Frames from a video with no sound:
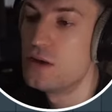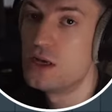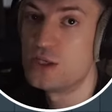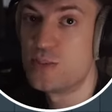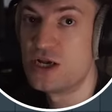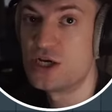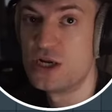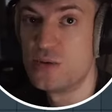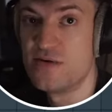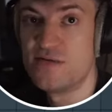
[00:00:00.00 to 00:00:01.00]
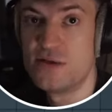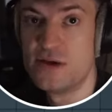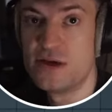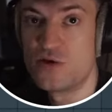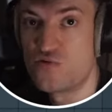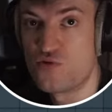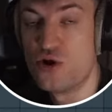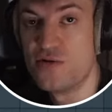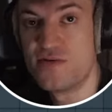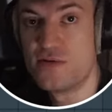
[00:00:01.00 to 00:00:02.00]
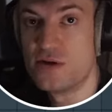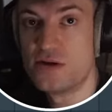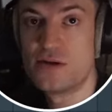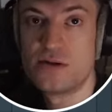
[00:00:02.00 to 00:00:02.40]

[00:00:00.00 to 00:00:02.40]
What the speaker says: especially with the growth that